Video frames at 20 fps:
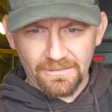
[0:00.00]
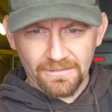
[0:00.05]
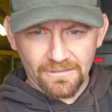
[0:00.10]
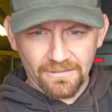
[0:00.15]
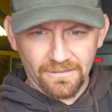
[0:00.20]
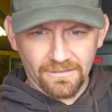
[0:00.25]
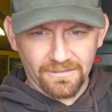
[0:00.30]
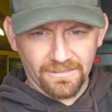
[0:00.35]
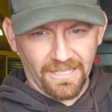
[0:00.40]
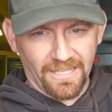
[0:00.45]

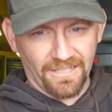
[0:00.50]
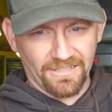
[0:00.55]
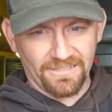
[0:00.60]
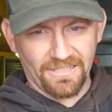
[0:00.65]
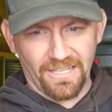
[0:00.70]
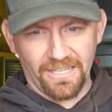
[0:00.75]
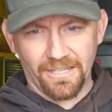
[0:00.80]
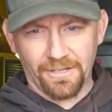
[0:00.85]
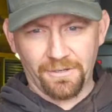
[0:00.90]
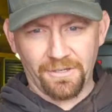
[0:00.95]
Yes, I
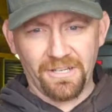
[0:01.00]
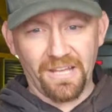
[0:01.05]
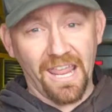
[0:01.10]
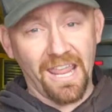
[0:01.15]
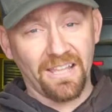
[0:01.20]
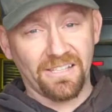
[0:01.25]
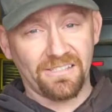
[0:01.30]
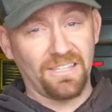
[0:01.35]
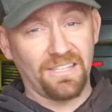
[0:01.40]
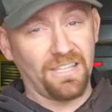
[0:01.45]
agree,
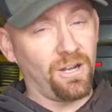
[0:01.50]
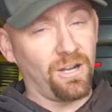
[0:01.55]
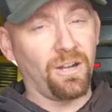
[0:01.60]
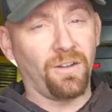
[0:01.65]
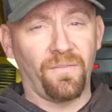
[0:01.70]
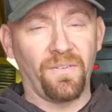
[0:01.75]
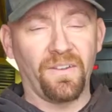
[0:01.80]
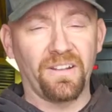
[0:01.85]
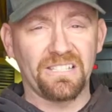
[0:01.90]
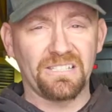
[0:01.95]
Ace. They are
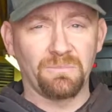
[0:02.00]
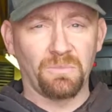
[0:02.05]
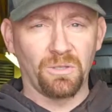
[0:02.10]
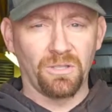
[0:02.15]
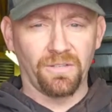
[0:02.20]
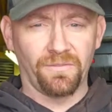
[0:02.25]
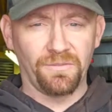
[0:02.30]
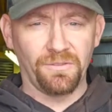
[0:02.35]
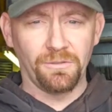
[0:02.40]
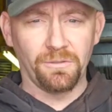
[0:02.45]
fixable
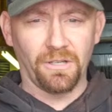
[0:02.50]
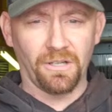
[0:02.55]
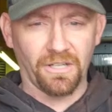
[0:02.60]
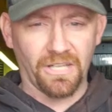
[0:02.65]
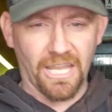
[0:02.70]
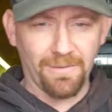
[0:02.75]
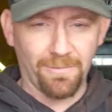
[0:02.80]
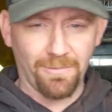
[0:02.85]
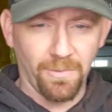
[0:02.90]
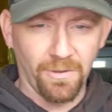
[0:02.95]
if you are
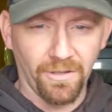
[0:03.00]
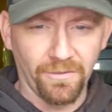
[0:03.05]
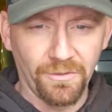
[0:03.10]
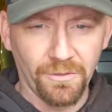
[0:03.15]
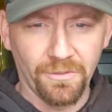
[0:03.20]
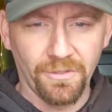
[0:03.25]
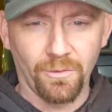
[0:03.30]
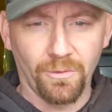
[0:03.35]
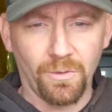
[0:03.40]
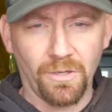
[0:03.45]
capable of doing
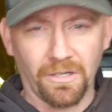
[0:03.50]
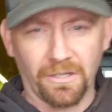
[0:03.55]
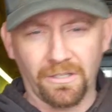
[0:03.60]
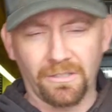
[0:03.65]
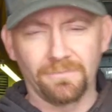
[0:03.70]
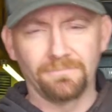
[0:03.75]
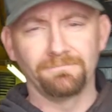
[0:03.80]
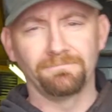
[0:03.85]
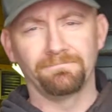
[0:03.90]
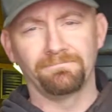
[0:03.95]
the work.
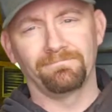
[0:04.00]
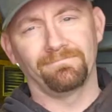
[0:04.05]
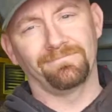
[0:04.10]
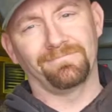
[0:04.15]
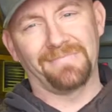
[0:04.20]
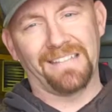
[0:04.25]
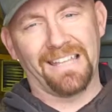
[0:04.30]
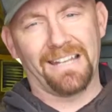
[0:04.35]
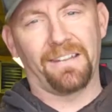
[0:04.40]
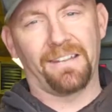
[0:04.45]

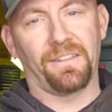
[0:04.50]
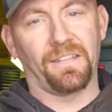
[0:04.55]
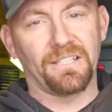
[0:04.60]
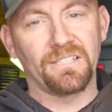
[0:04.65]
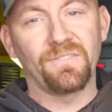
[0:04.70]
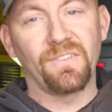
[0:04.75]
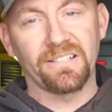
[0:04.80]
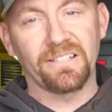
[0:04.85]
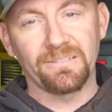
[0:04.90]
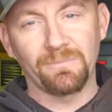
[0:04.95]
Anything's
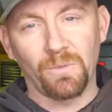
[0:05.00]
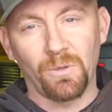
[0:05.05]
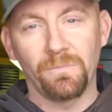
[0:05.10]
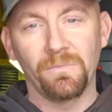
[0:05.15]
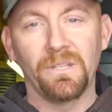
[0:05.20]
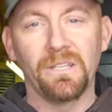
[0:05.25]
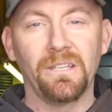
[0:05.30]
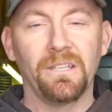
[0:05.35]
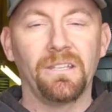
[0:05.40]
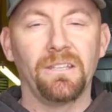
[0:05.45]
fixable.
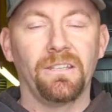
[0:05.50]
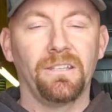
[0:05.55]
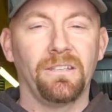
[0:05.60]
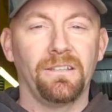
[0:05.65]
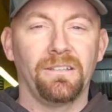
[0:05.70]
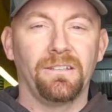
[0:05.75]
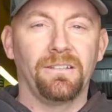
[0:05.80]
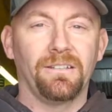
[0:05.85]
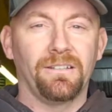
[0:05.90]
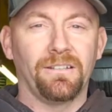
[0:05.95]

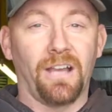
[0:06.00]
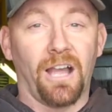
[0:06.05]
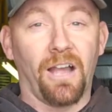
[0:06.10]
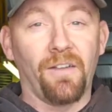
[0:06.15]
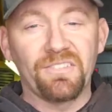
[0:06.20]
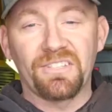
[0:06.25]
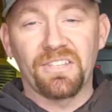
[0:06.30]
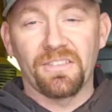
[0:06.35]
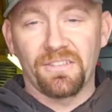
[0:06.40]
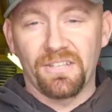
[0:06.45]

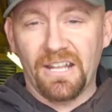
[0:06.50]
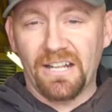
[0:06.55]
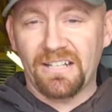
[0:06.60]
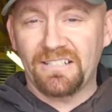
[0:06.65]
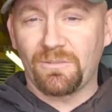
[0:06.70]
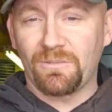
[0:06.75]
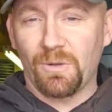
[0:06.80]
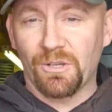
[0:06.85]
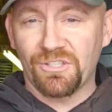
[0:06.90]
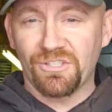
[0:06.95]
Obviously, the next
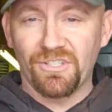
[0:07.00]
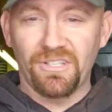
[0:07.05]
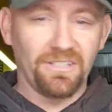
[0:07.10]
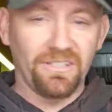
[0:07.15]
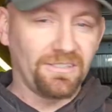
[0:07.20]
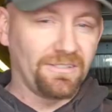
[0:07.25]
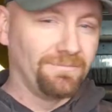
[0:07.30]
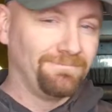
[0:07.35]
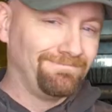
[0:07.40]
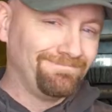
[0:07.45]
question is
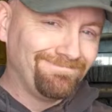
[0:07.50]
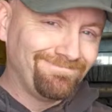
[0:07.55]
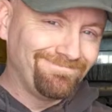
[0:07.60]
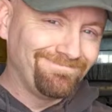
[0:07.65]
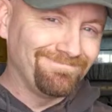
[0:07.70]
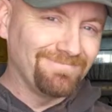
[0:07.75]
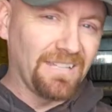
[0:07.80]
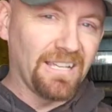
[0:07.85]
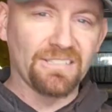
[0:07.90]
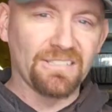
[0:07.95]

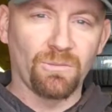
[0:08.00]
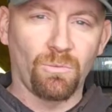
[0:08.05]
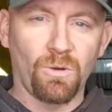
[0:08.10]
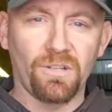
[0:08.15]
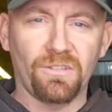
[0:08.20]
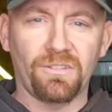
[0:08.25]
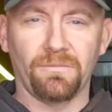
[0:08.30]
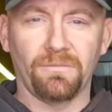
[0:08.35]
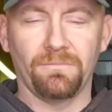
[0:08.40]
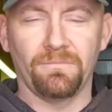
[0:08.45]
it worth
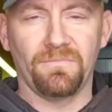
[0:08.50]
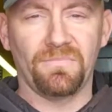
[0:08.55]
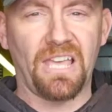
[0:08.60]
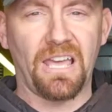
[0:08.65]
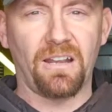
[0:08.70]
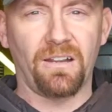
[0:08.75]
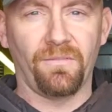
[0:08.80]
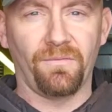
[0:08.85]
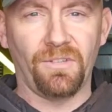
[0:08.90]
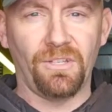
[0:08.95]
it?
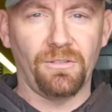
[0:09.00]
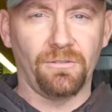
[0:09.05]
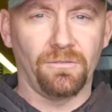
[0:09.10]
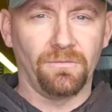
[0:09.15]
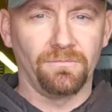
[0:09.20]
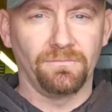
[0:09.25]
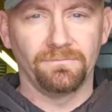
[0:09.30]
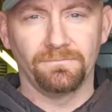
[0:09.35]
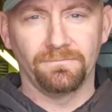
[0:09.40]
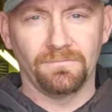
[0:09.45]
Saturn View.
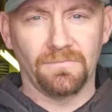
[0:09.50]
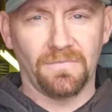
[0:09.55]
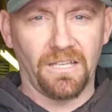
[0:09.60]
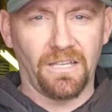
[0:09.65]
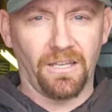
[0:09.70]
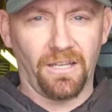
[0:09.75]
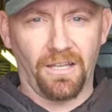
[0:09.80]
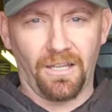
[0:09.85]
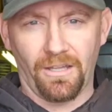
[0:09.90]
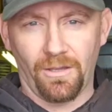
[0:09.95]

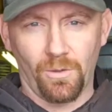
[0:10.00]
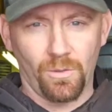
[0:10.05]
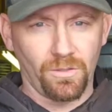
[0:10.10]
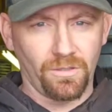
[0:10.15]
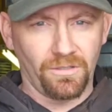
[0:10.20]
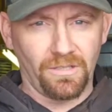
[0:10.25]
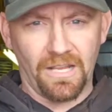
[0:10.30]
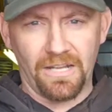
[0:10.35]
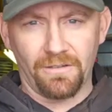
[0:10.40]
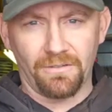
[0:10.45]

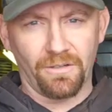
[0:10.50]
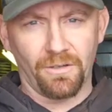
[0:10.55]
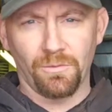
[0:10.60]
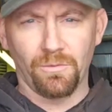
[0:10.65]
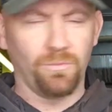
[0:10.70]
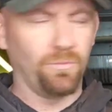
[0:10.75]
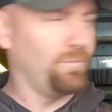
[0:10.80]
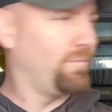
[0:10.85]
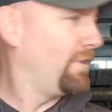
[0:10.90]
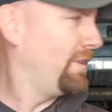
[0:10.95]
Older, I don't
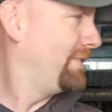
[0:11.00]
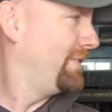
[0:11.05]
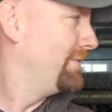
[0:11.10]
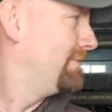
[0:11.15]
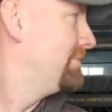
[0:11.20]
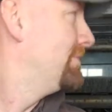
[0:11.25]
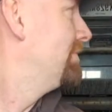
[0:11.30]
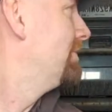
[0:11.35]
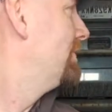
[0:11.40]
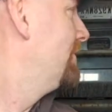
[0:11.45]
know. What?
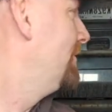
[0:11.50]
Do you